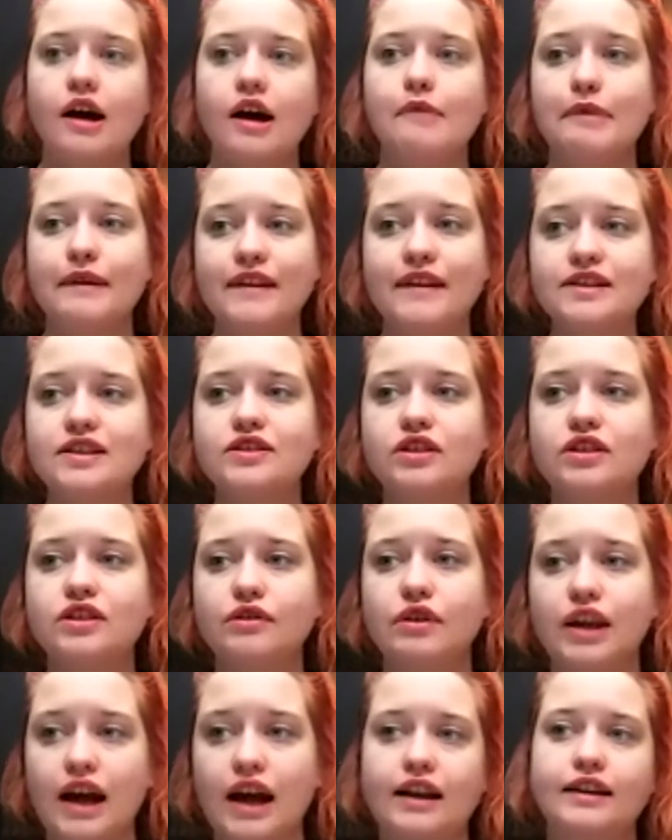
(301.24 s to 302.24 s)
but this is the
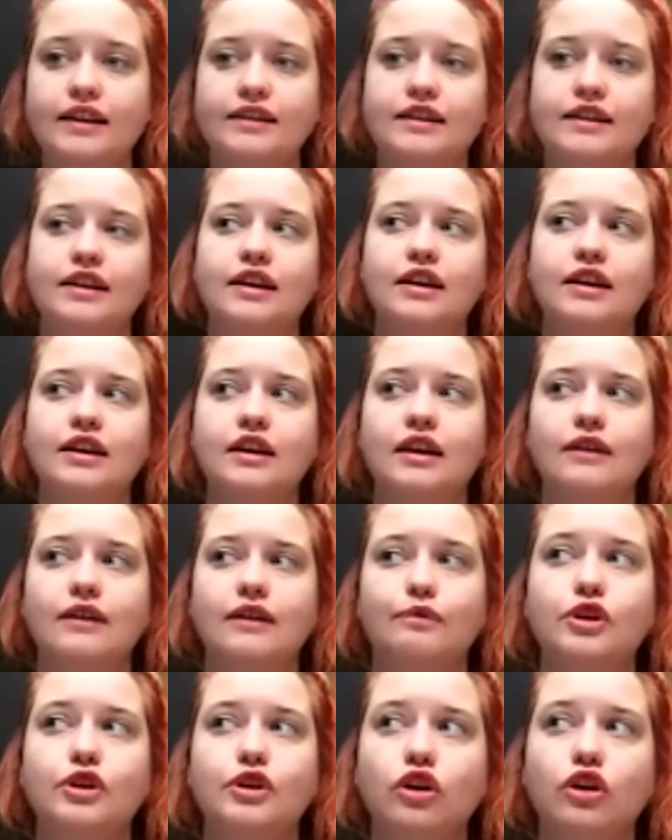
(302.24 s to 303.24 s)
reality if
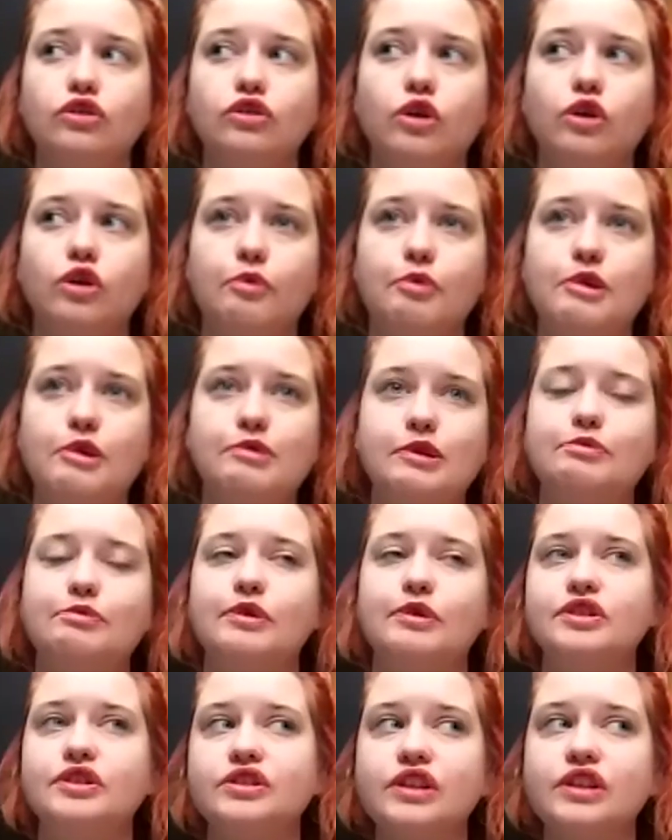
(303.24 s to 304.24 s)
we don't know people
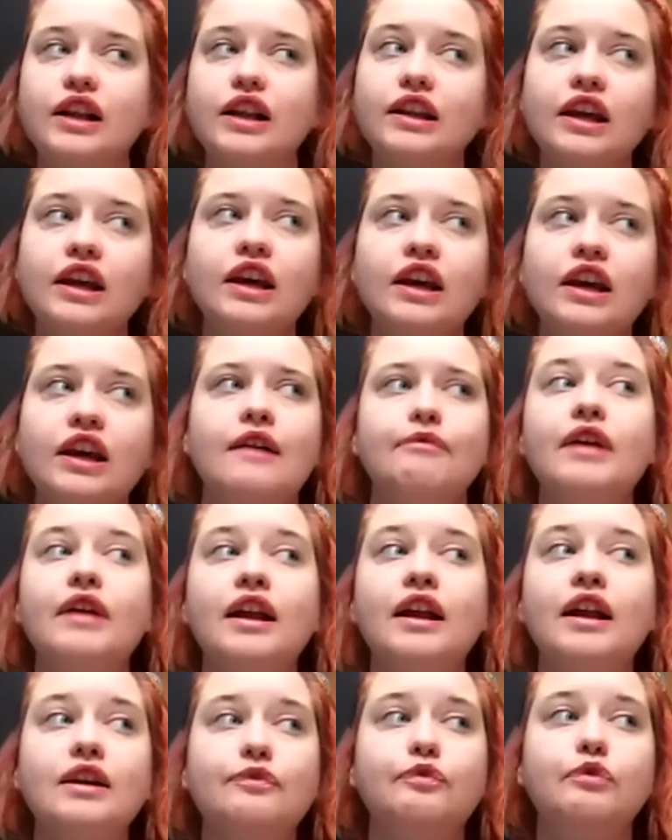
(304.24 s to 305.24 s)
personally
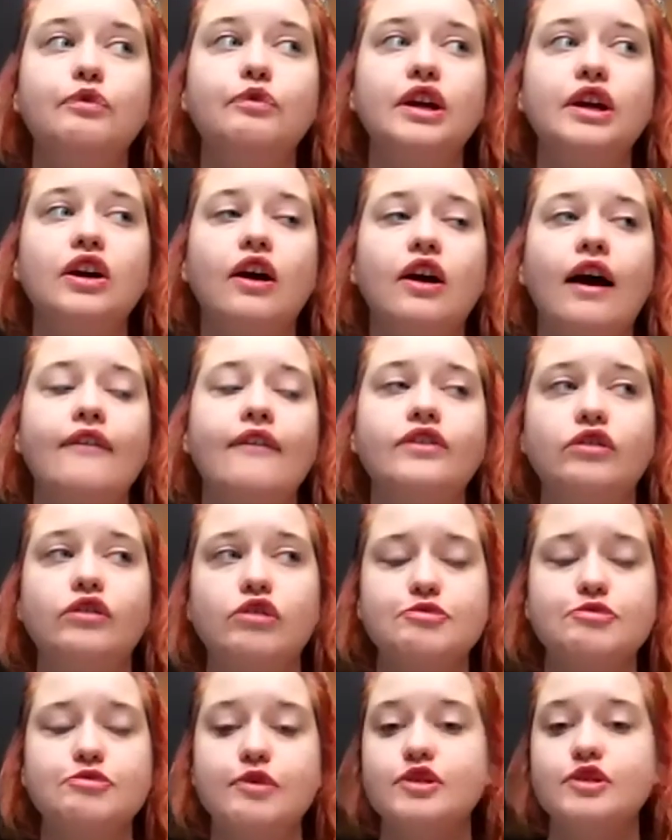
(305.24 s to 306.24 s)
and if we have the
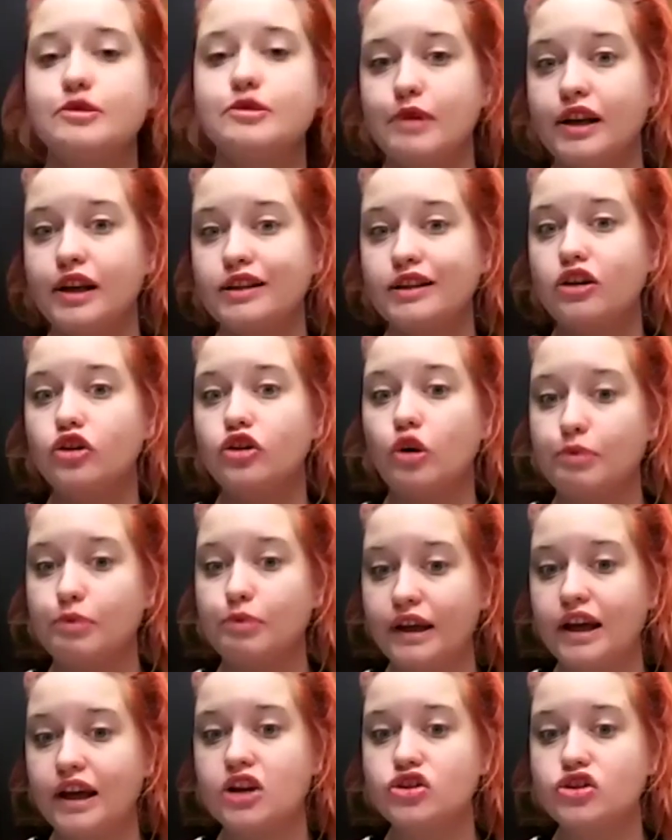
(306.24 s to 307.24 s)
responsibility and
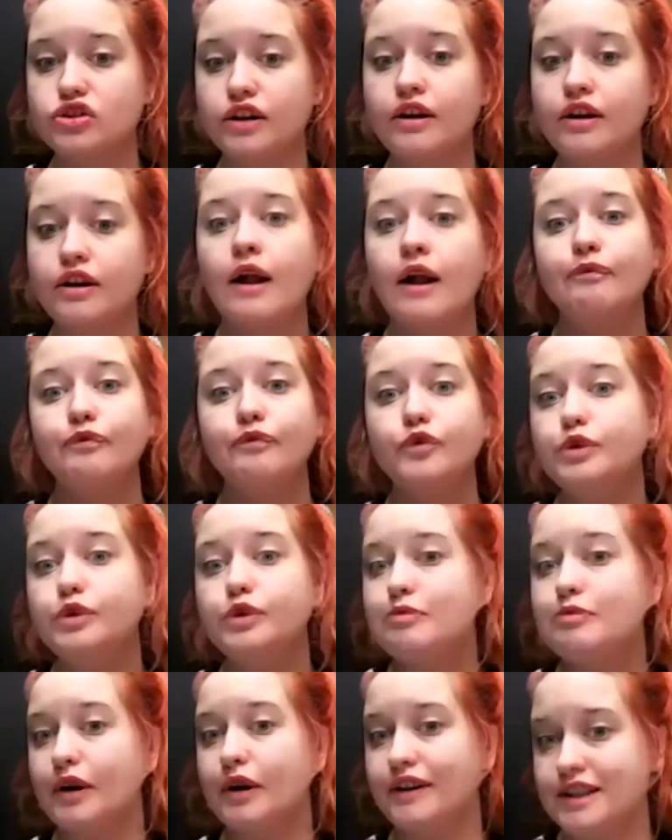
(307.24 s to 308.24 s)
obligation to the
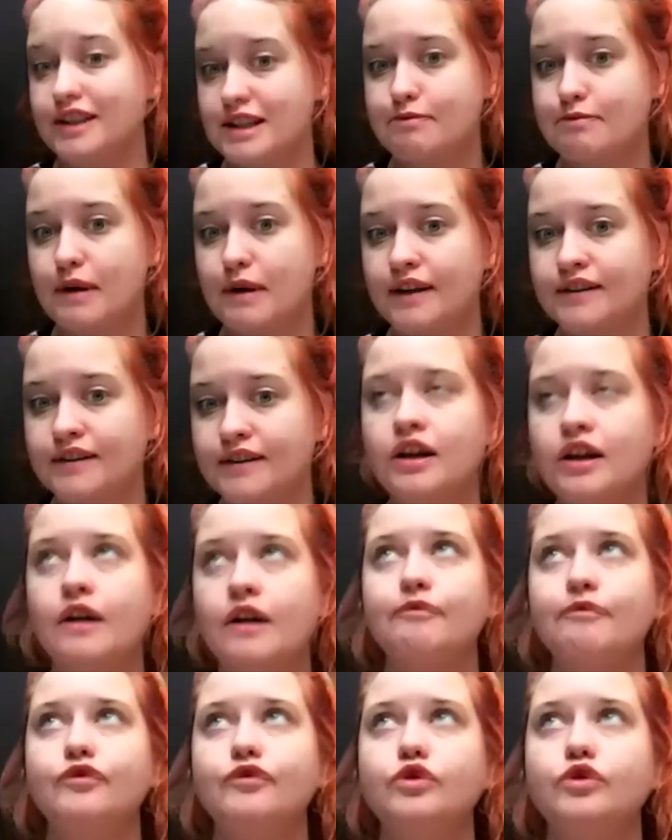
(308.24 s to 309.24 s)
participants,
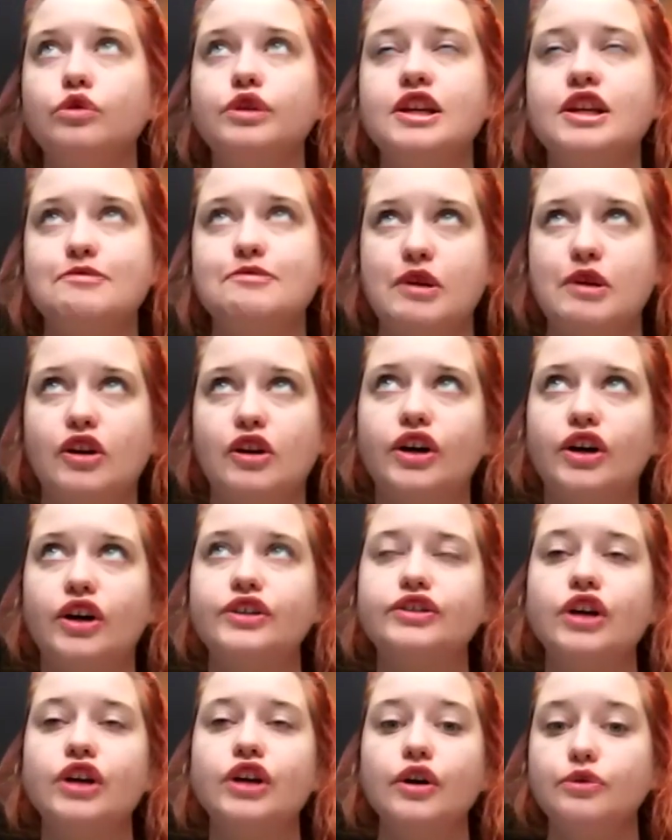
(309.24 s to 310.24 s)
to the
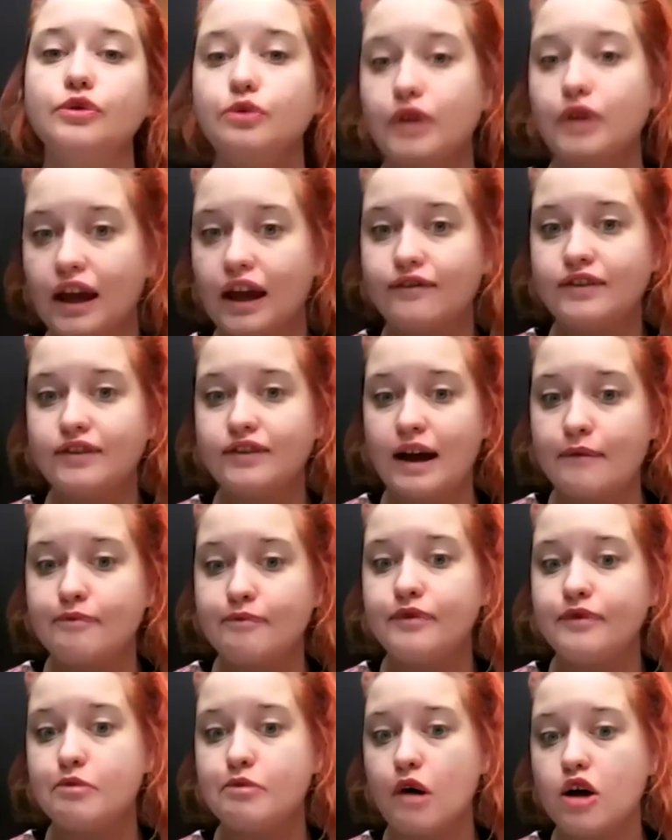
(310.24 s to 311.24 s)
speakers, to give them
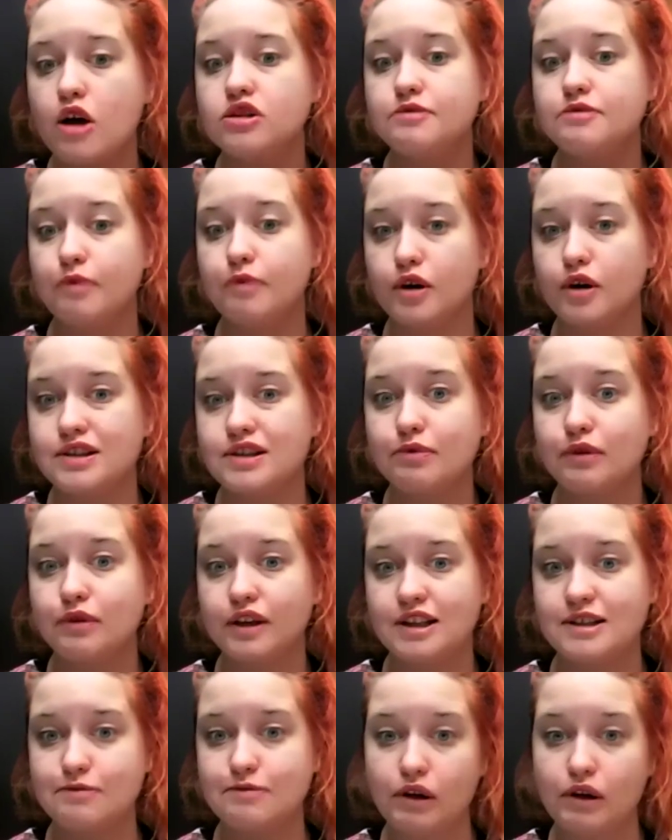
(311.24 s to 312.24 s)
the best possible
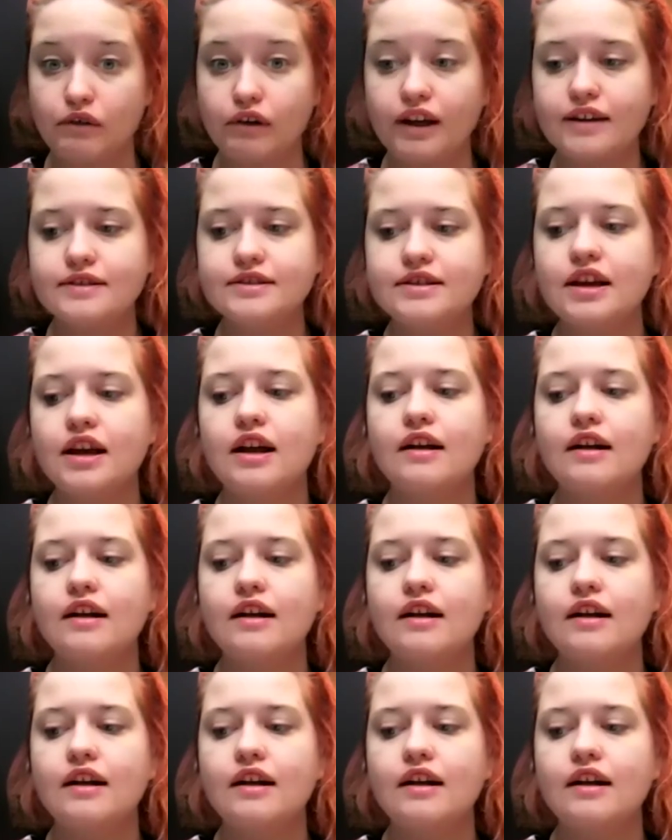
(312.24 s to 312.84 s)
experience.